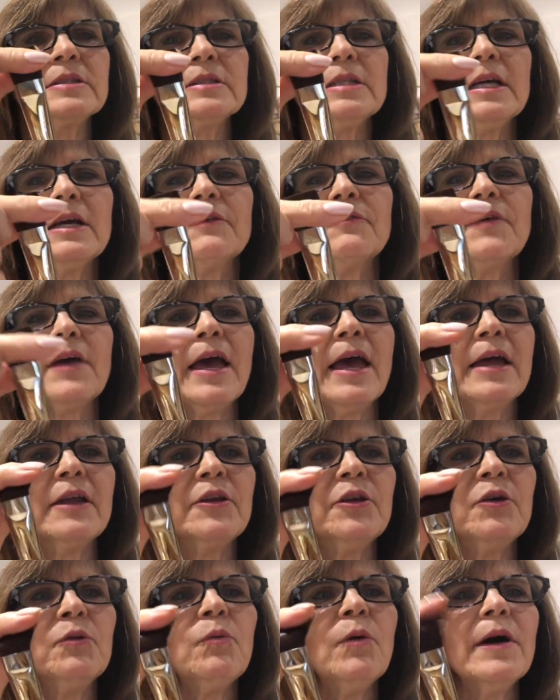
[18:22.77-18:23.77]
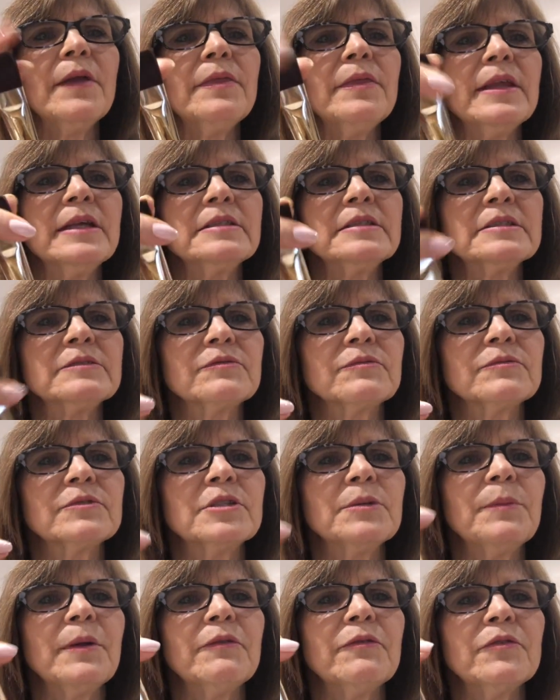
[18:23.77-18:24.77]
stiff, and you want this
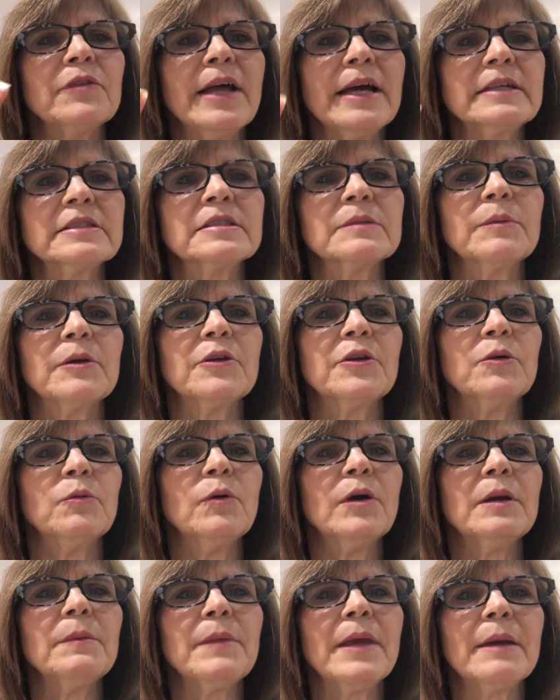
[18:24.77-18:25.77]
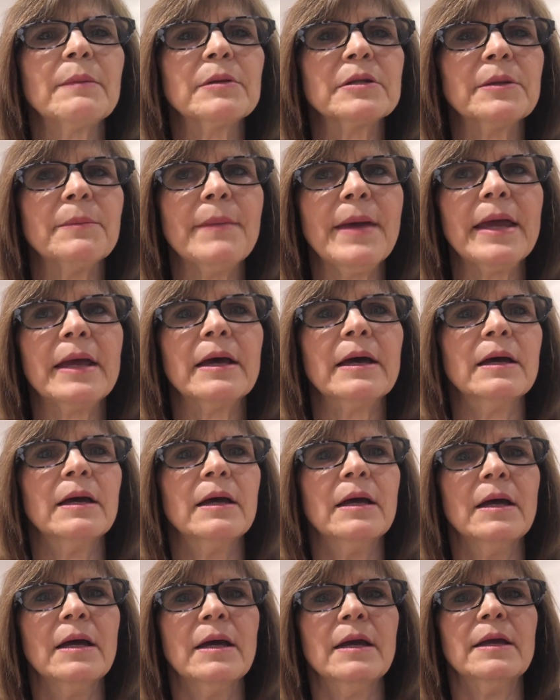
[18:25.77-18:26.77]
to be flexible. You want to be able to make,
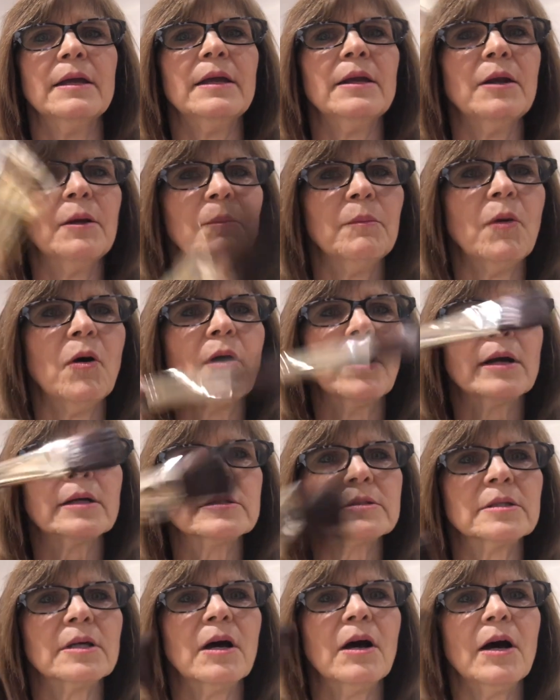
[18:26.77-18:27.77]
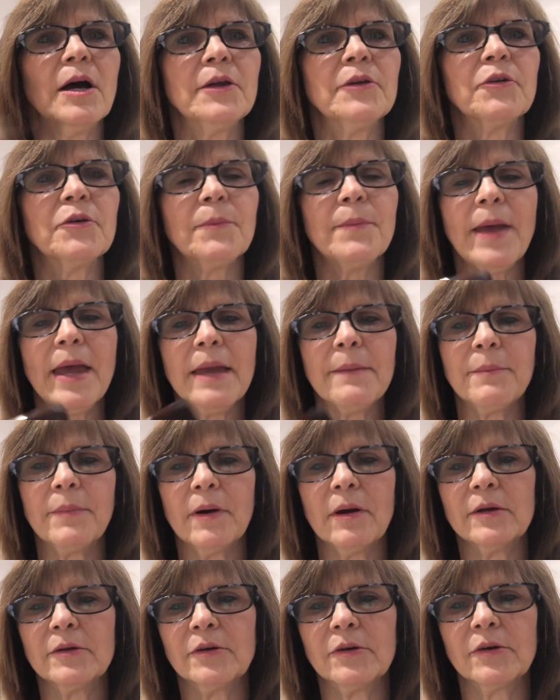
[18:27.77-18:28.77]
you know, marks on your paper,
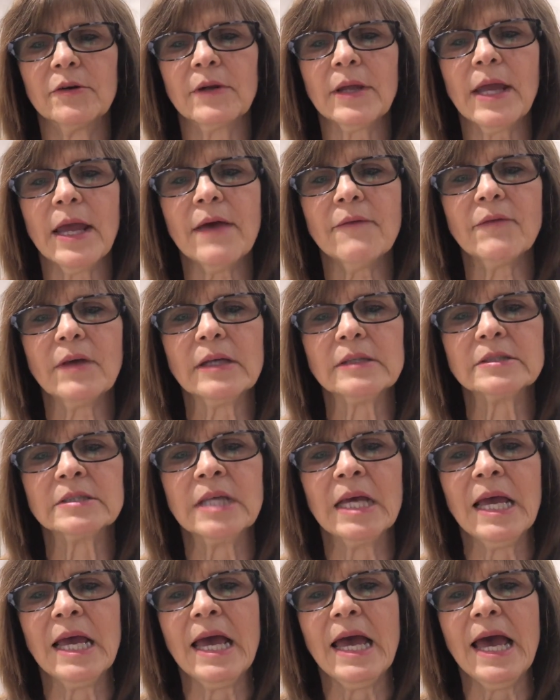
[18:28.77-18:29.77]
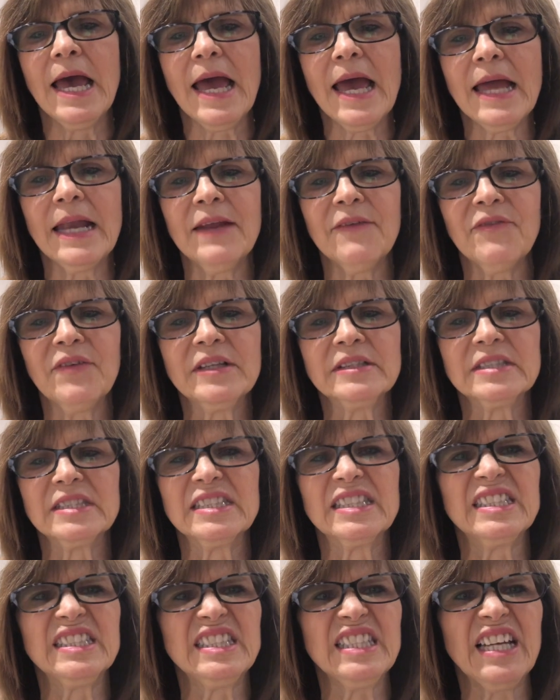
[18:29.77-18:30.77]
on your canvas, and if it's
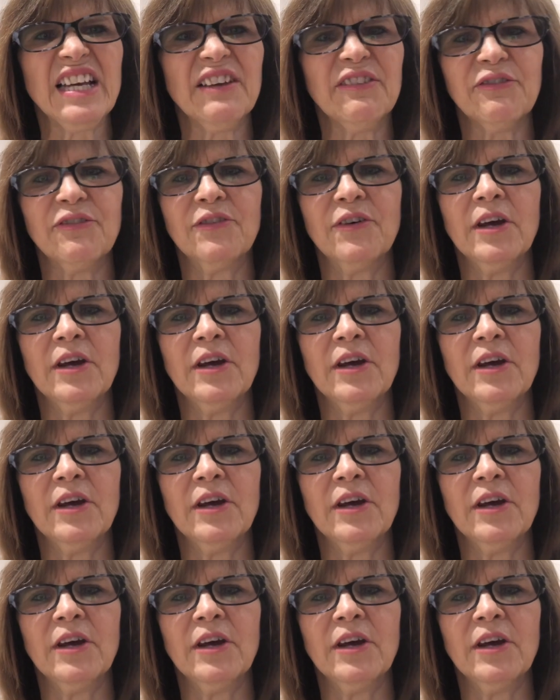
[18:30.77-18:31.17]
stiff